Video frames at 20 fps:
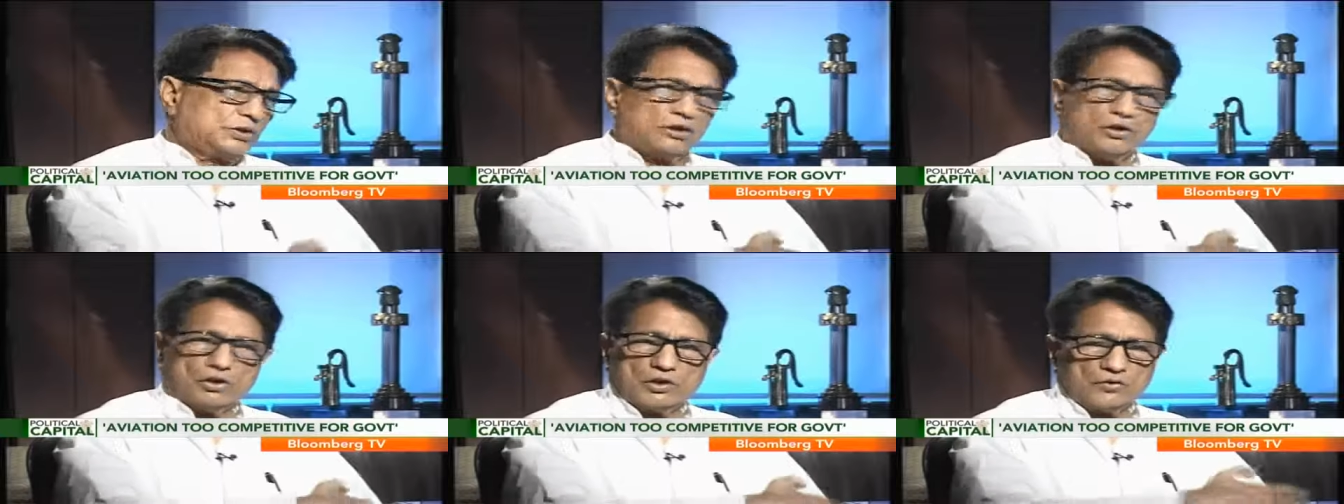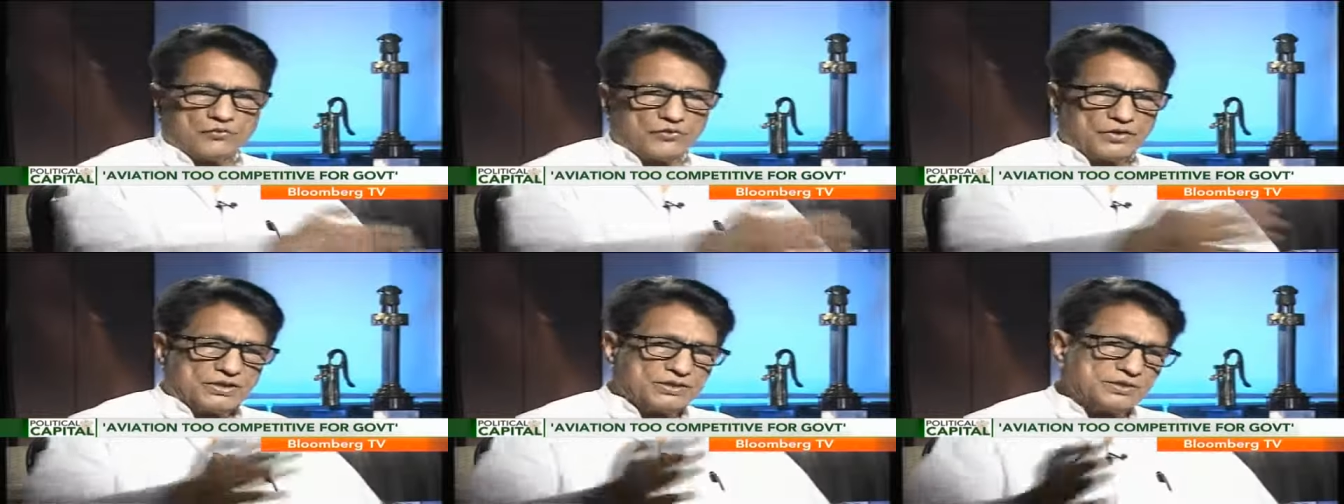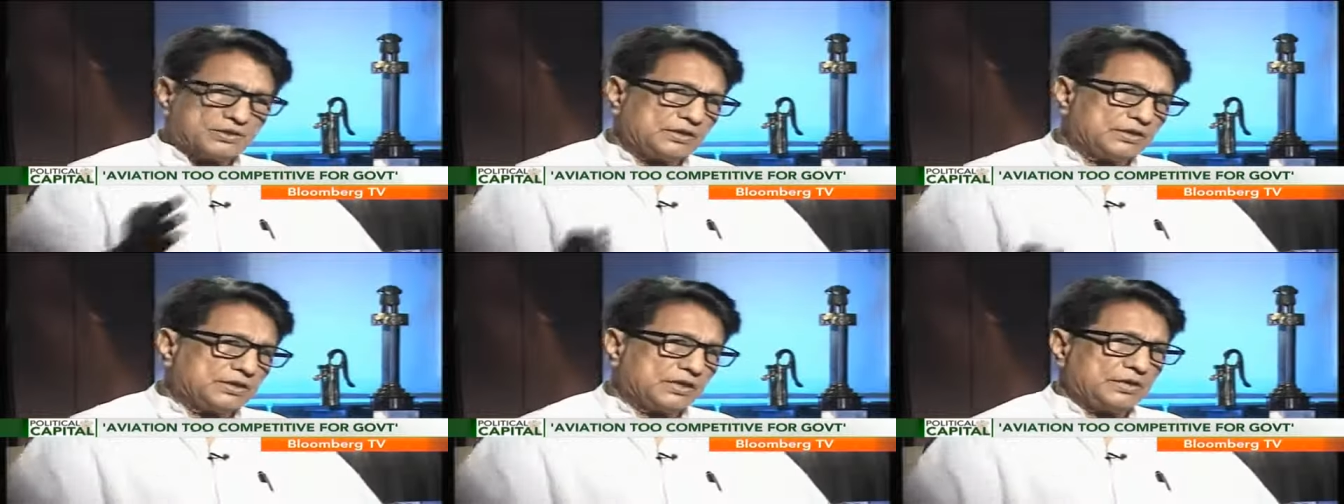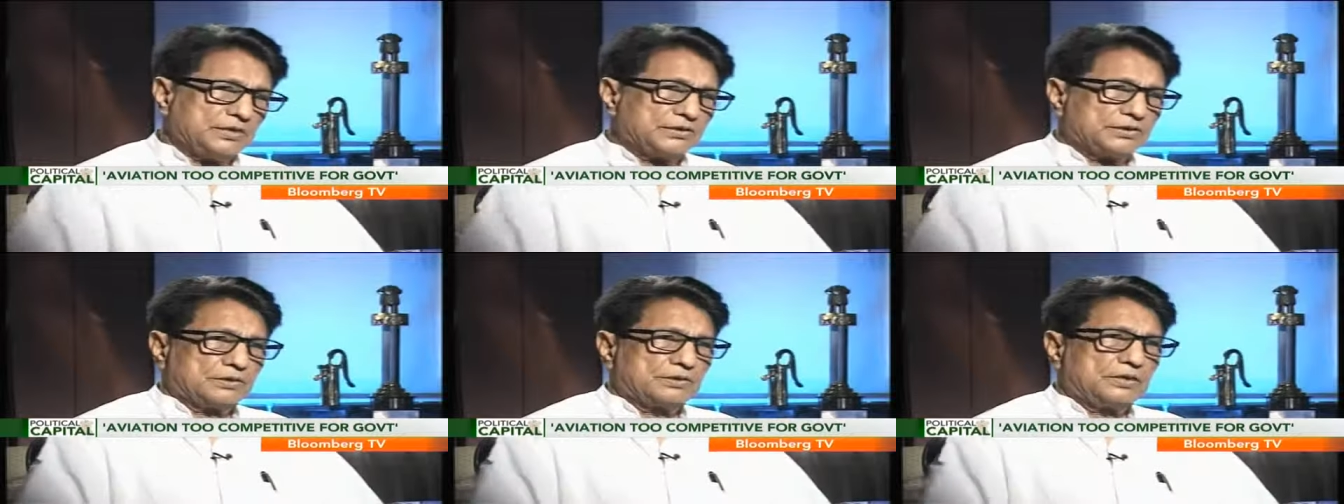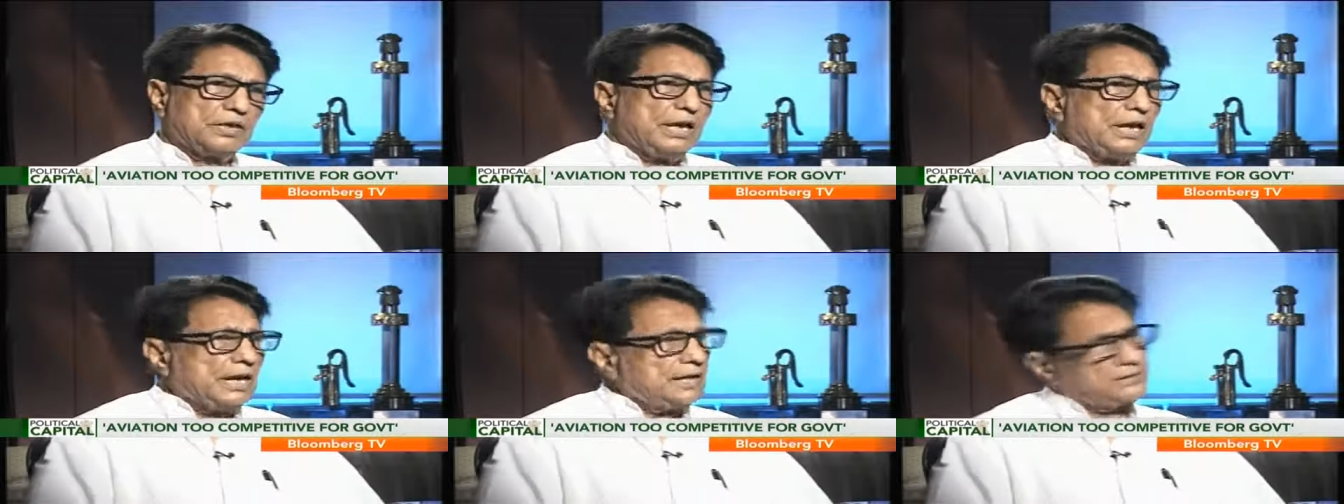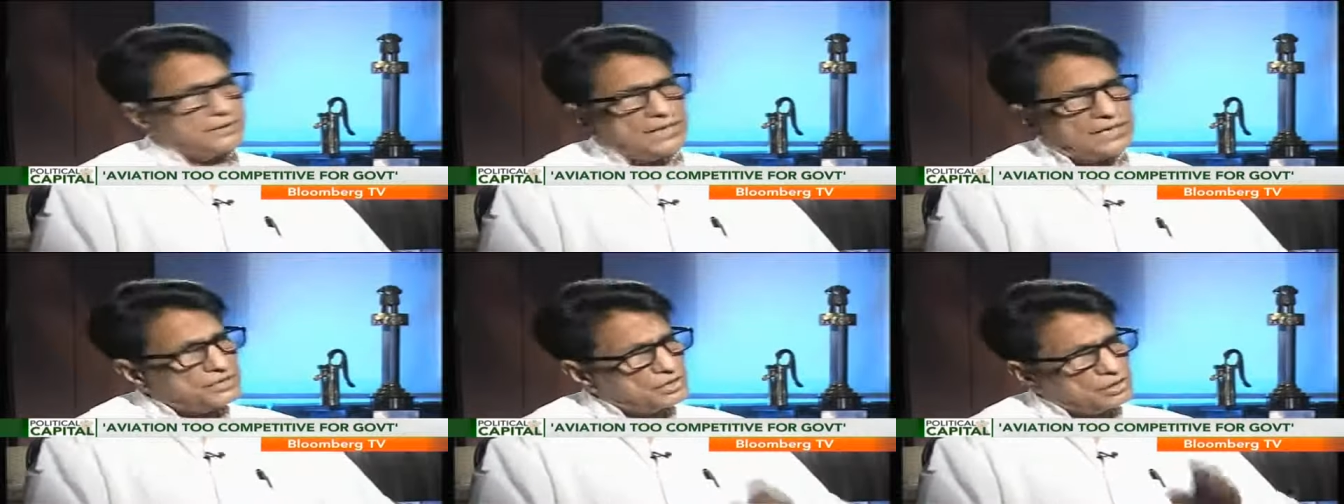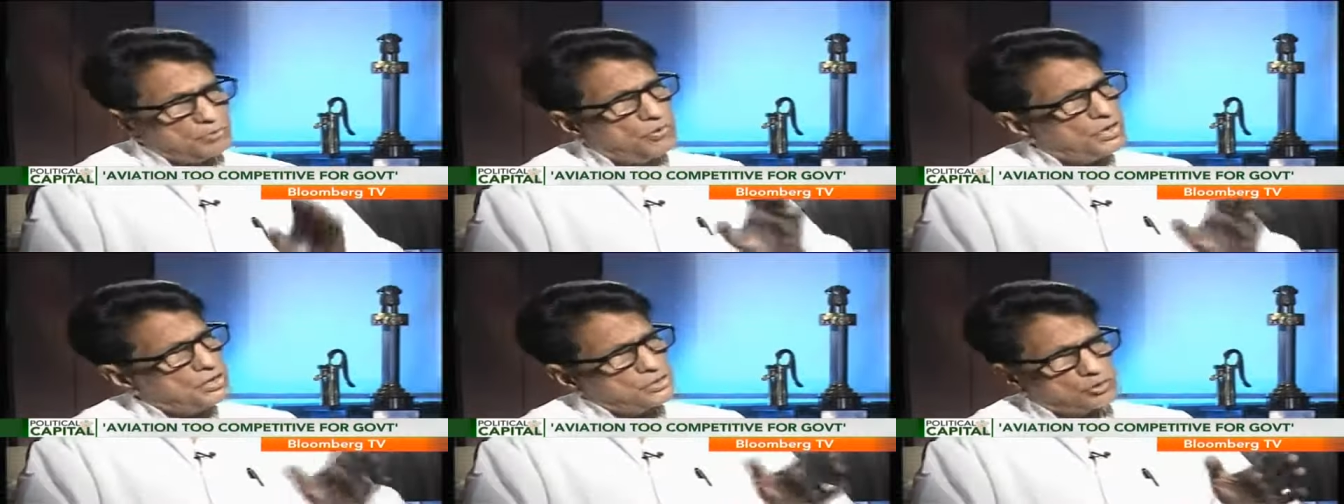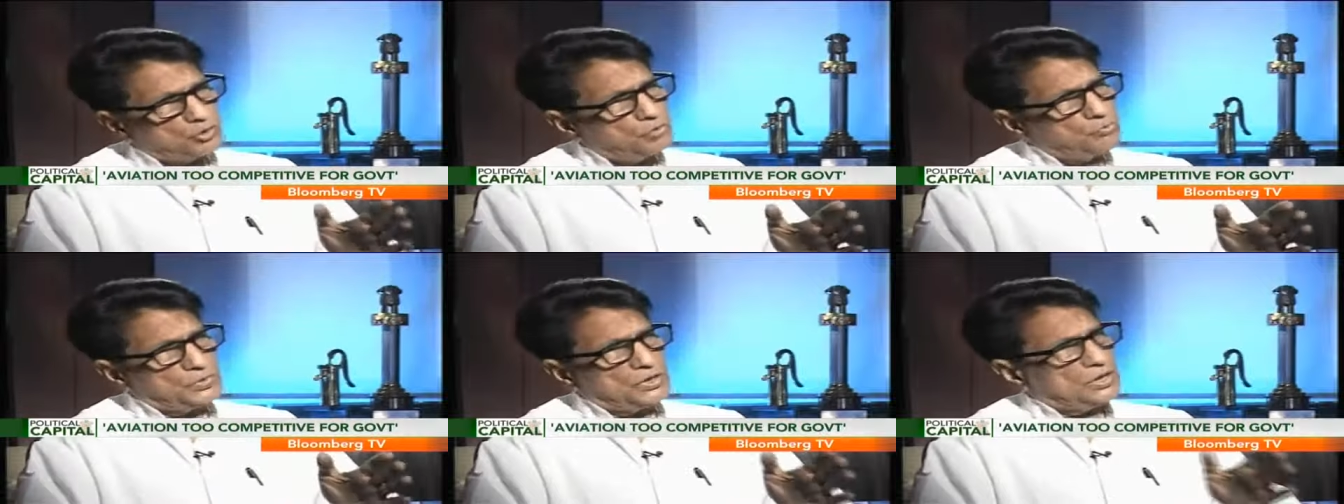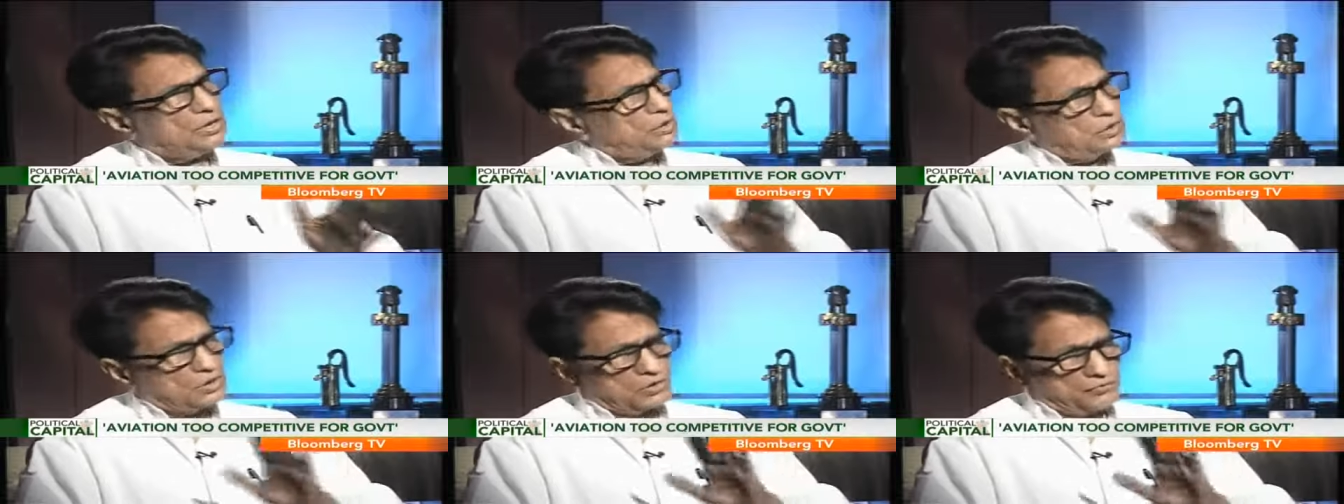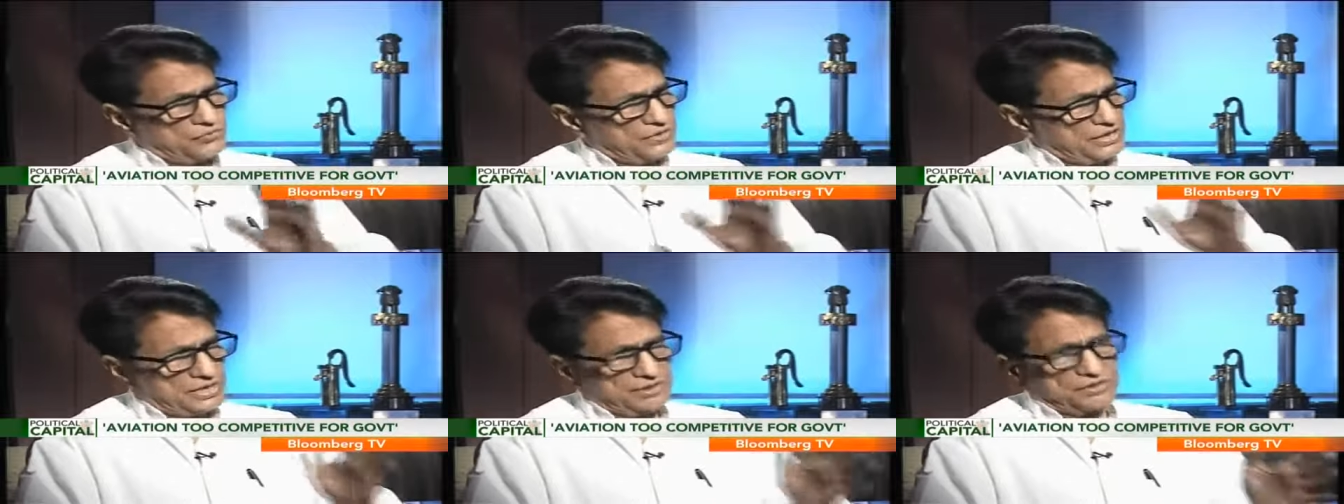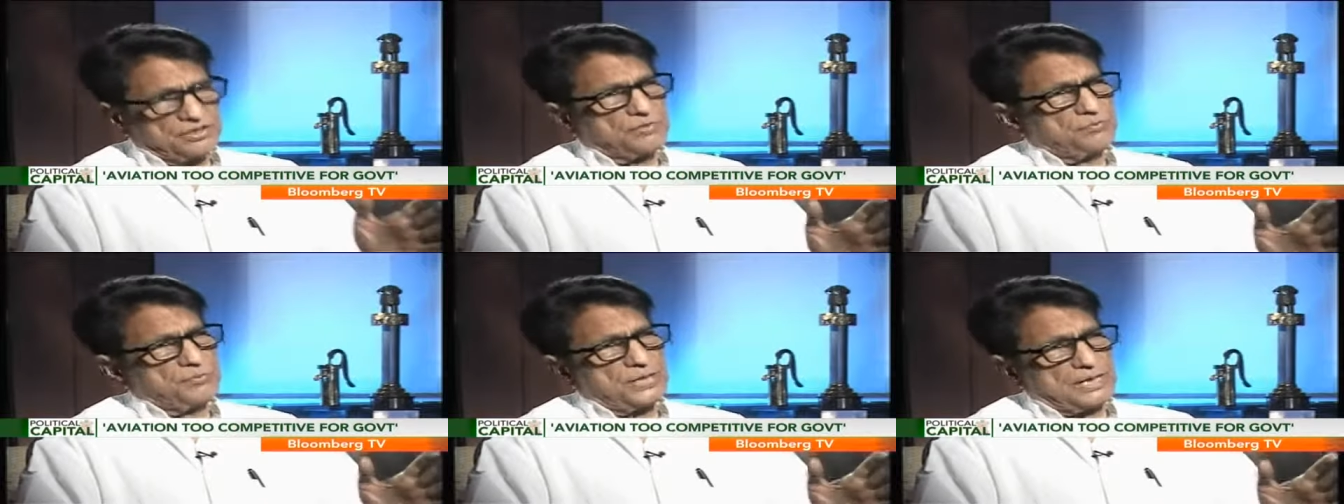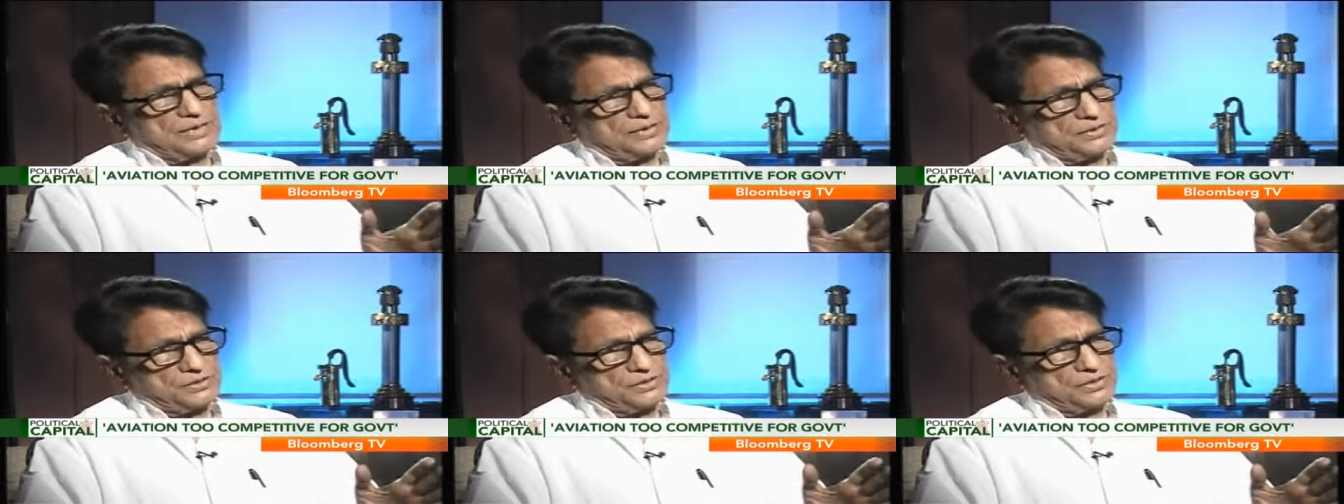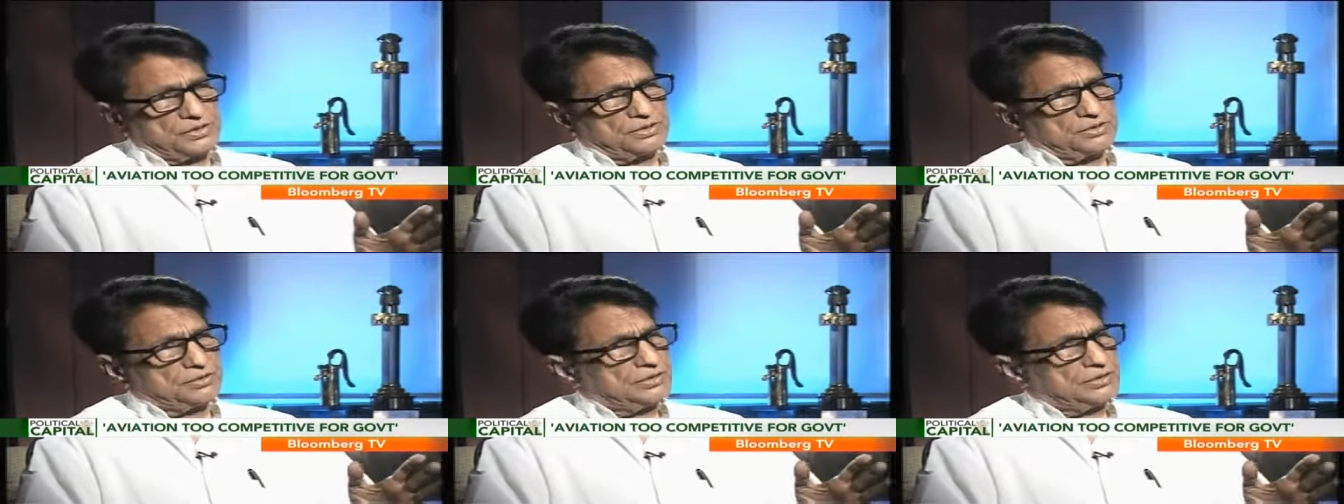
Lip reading: a lot of consultation, and that's the way it should be, a lot of checks and balances.